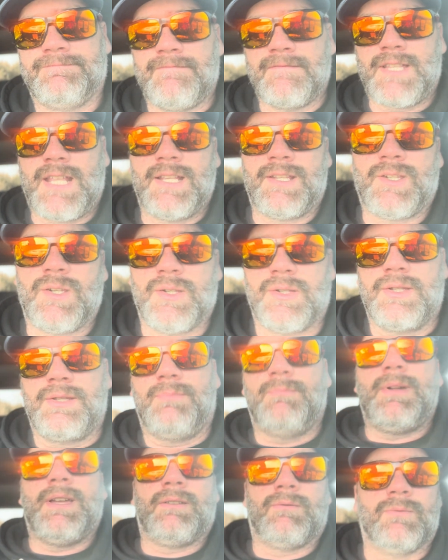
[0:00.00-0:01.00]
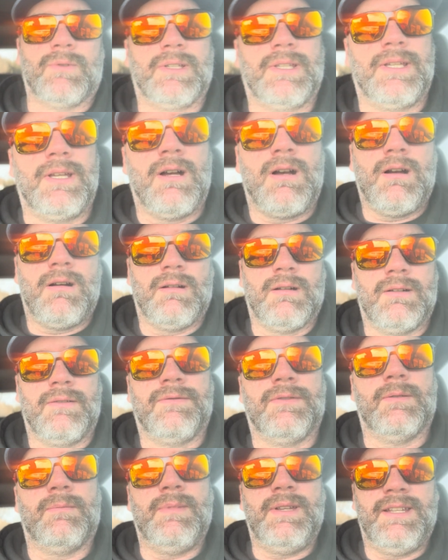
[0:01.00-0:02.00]
it's just been really hard
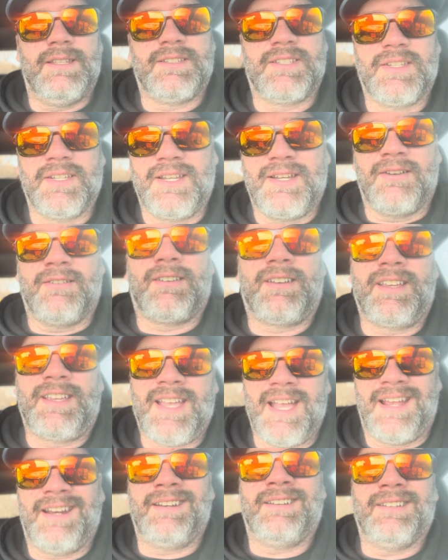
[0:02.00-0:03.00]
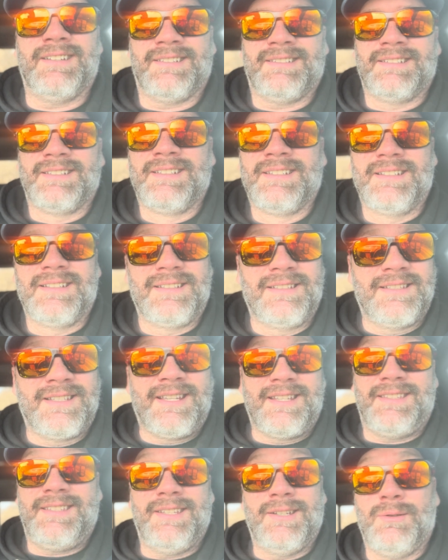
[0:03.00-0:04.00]
for me to kind of
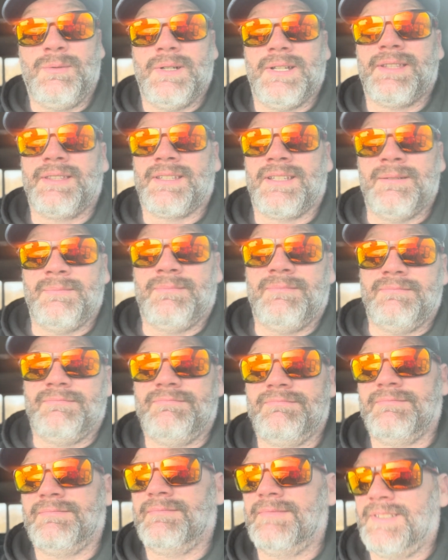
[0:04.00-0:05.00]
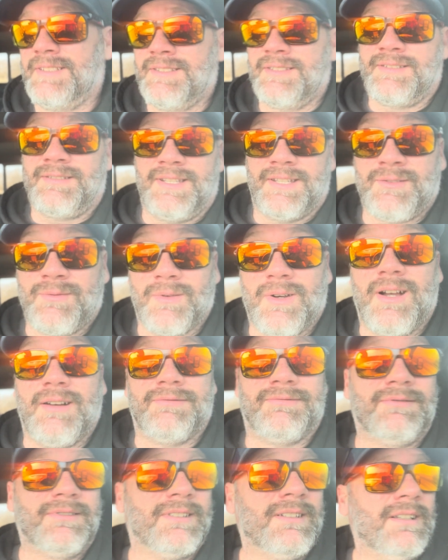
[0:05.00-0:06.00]
deal with. It's rough.
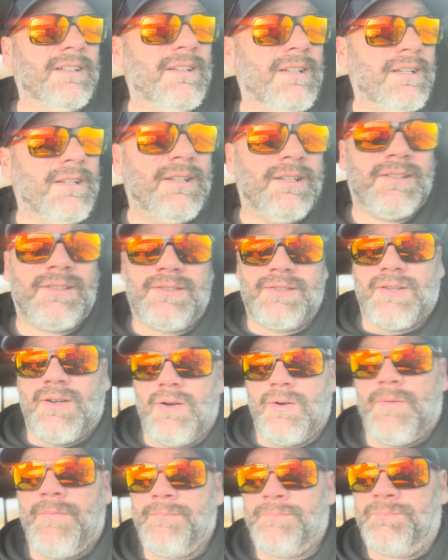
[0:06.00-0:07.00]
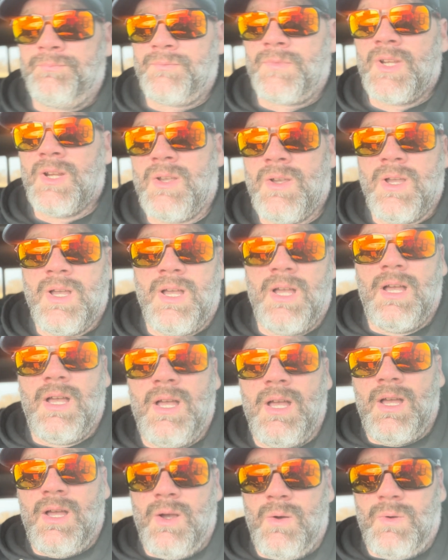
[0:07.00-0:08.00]
So
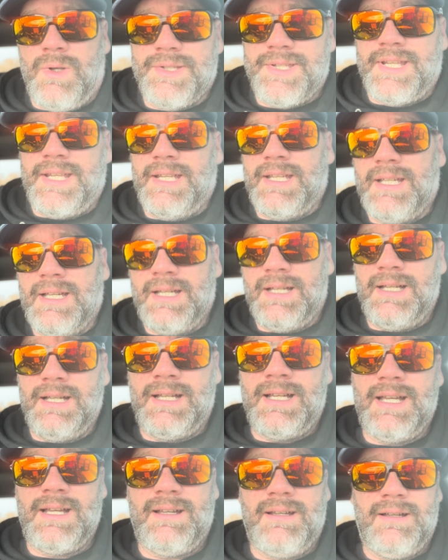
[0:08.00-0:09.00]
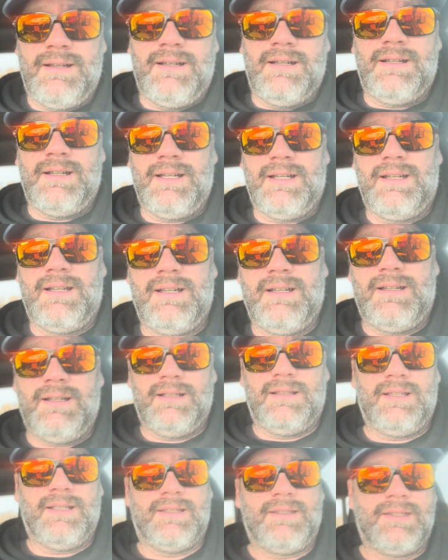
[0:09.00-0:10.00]
we'll see.
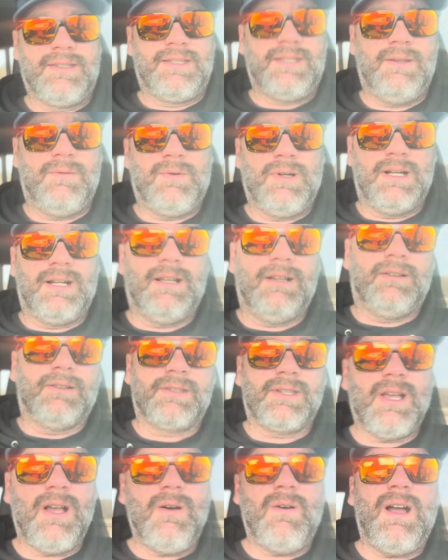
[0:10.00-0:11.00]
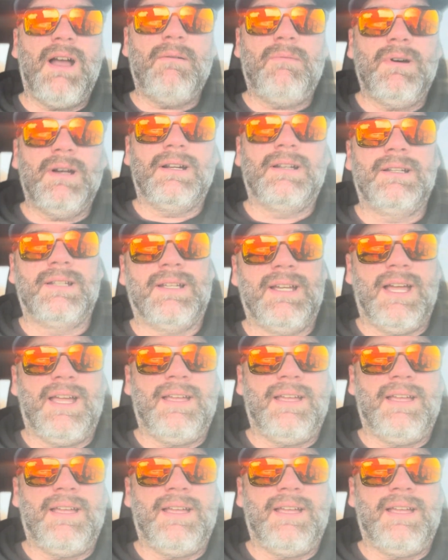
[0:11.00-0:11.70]
Let's see what else. Oh, I wanted to.